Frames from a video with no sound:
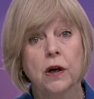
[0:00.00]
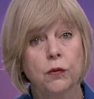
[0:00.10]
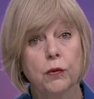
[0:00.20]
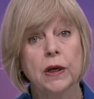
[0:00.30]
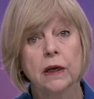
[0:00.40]

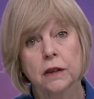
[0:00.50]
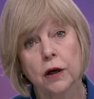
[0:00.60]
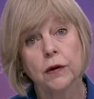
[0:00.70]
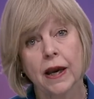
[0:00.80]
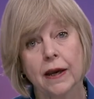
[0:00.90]
where we can
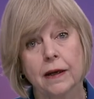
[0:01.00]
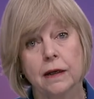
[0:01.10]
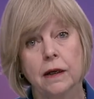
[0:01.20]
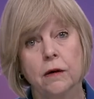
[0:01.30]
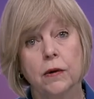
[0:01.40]
locate it
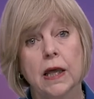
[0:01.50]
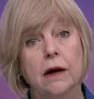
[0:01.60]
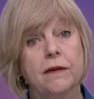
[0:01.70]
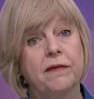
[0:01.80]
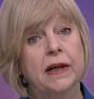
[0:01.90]

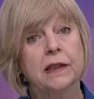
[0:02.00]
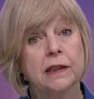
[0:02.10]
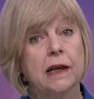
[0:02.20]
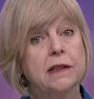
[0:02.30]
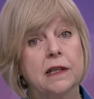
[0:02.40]
without
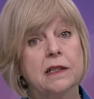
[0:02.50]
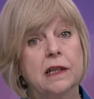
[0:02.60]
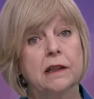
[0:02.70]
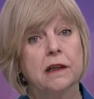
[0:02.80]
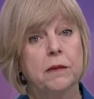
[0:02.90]
affecting
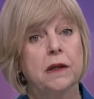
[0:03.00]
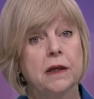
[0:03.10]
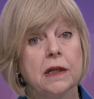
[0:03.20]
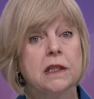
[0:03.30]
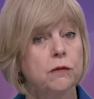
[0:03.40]
existing
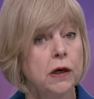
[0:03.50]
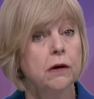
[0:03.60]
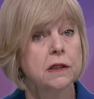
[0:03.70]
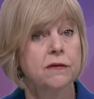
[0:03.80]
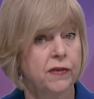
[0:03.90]
communities and where
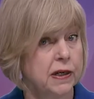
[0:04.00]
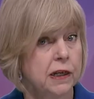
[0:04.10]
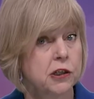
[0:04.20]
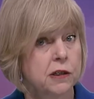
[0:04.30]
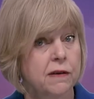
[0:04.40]
it's
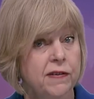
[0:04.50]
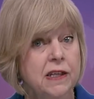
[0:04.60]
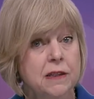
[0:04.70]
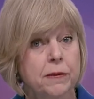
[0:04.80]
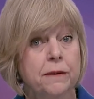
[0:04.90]
financially
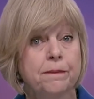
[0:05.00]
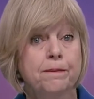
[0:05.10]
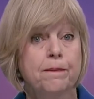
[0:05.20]
feasible.